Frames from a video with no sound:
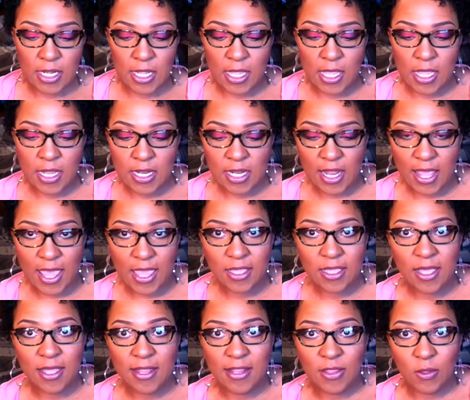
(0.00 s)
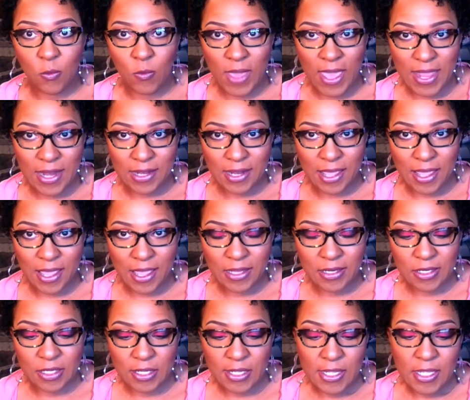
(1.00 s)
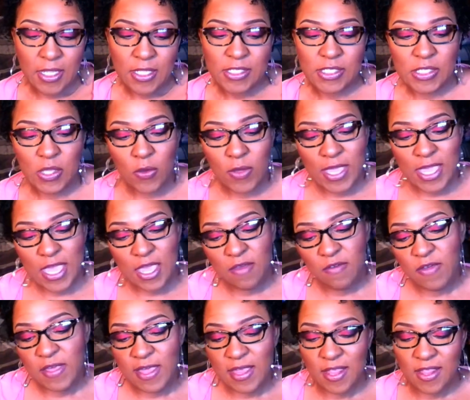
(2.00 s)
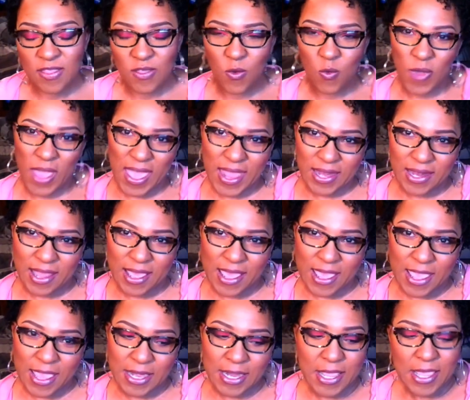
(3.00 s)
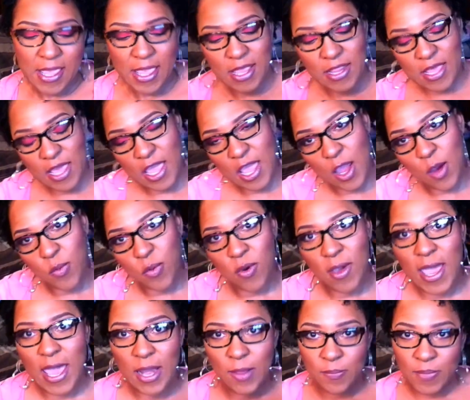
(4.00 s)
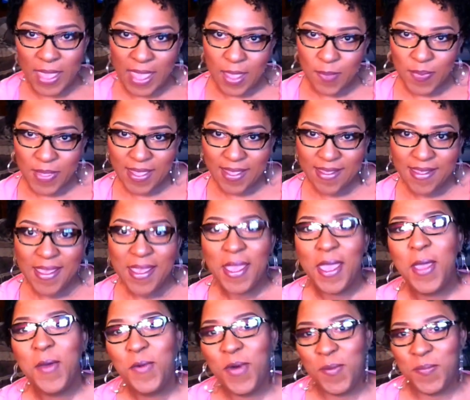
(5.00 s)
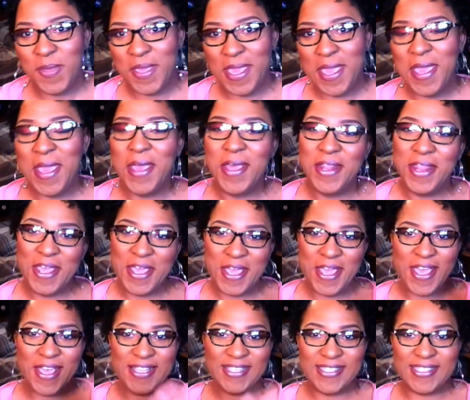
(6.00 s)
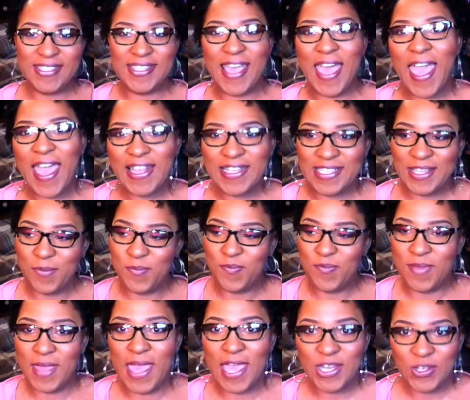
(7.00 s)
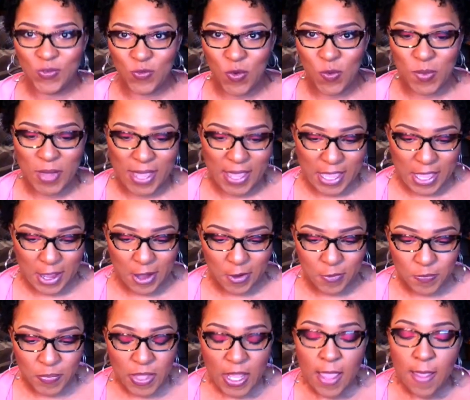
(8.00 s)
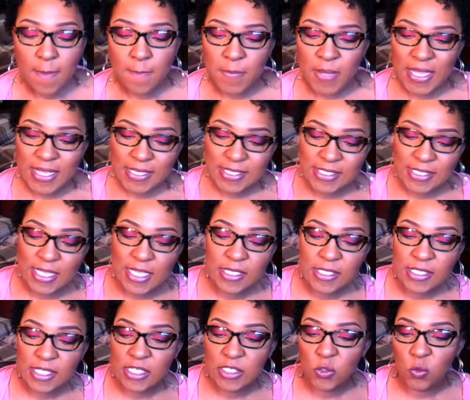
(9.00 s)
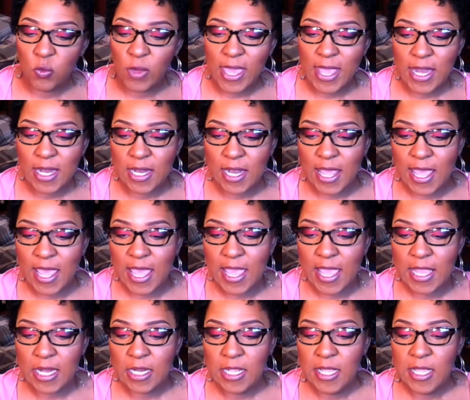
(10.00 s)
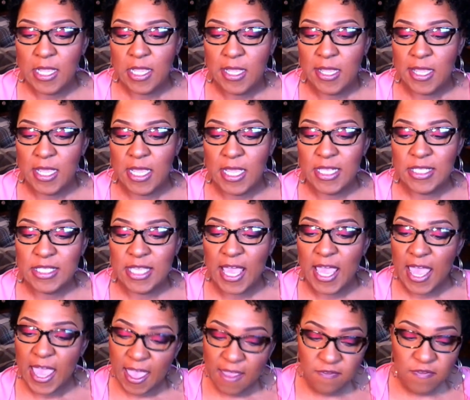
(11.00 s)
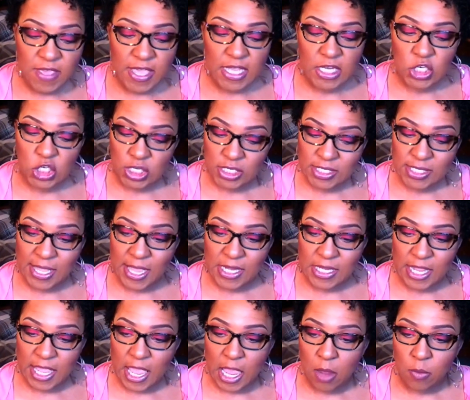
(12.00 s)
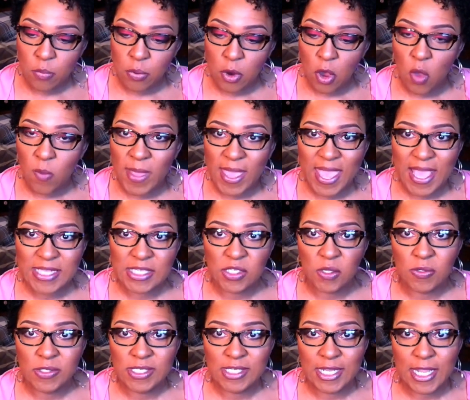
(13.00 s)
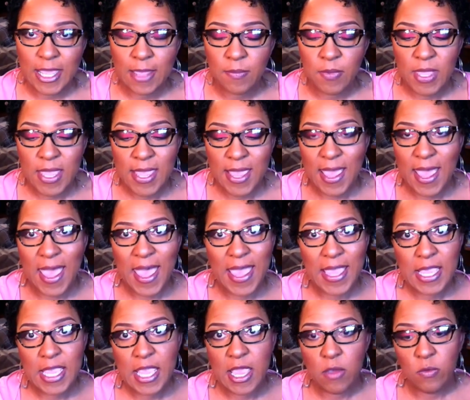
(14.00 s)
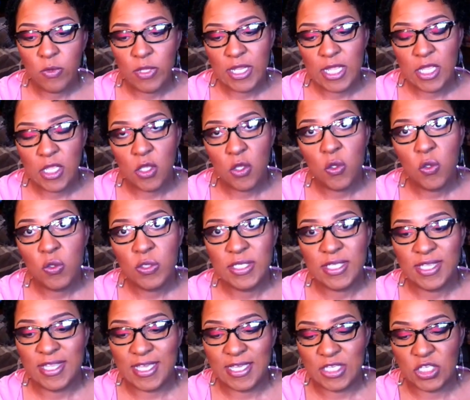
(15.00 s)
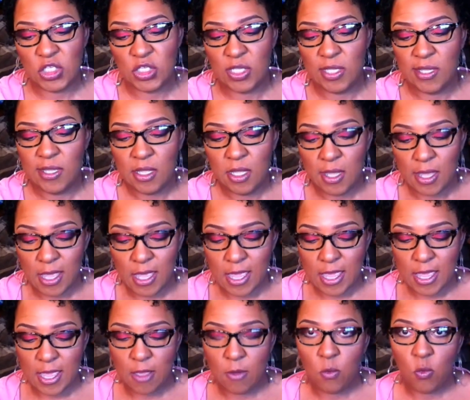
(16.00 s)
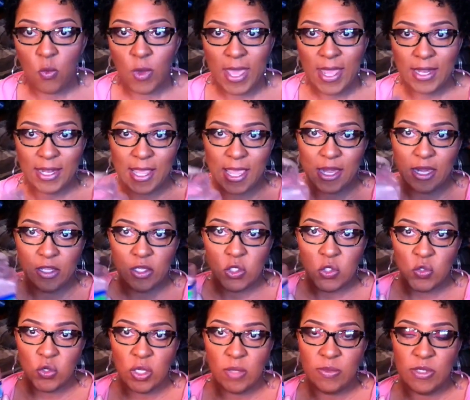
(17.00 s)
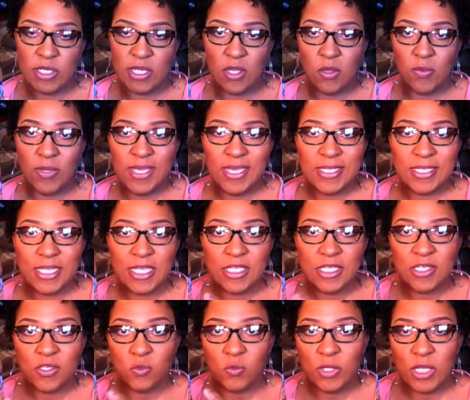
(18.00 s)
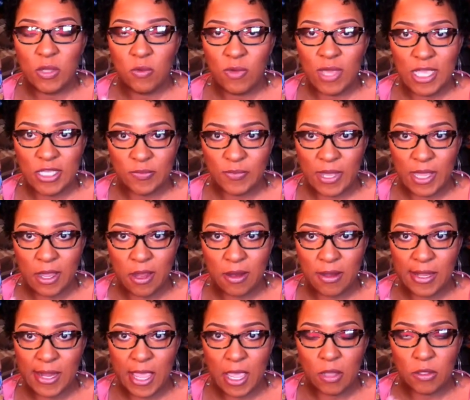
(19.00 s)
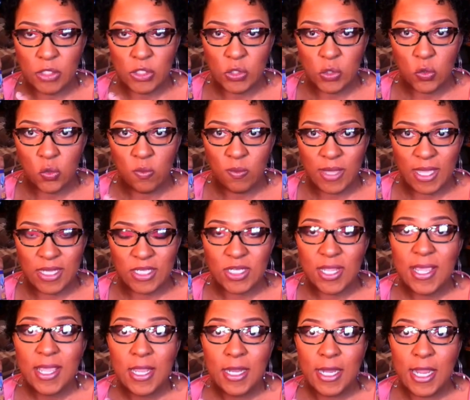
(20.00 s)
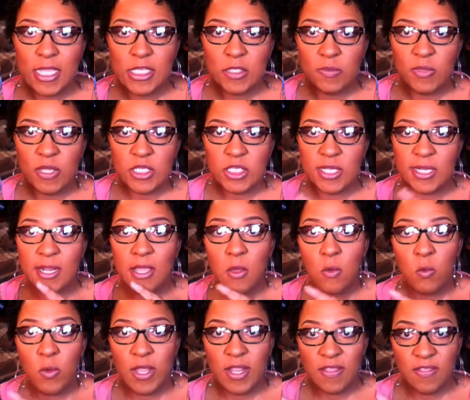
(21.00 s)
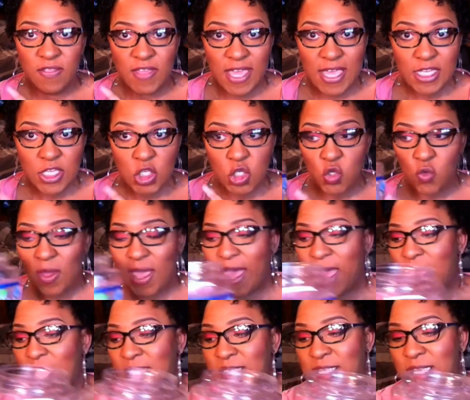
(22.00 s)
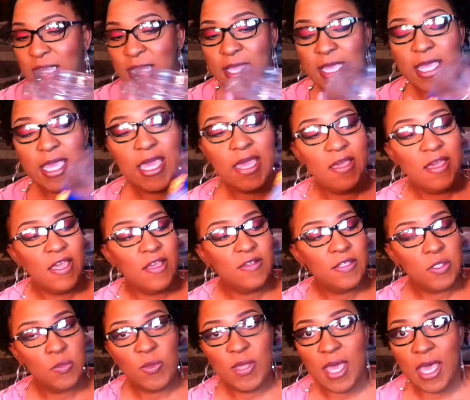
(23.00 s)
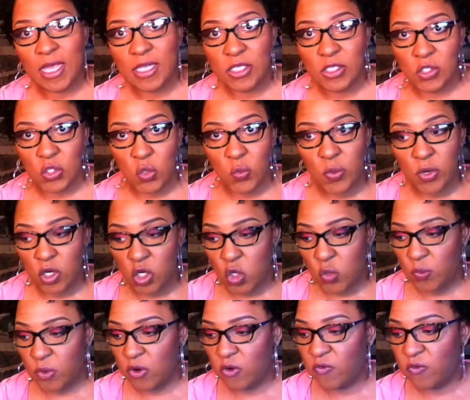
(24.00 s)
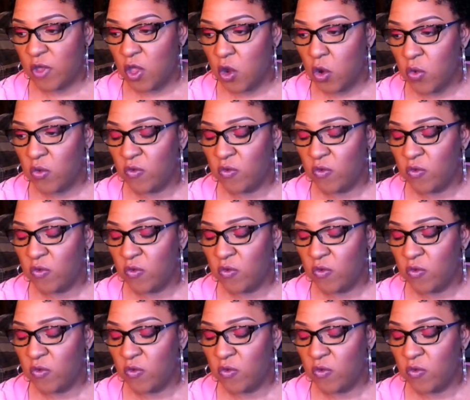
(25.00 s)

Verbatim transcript: unlike the Wetline. So if the Wetline and the Ampro had a baby, it would be the exact match for my hair. But since this Wetline is heavy just like the Ampro but has no slip, I can't really use this um, uh, Wetline Extreme Gel because it just really weighs my hair down too much. Not to mention, when this dries, it gives me a super duper firm,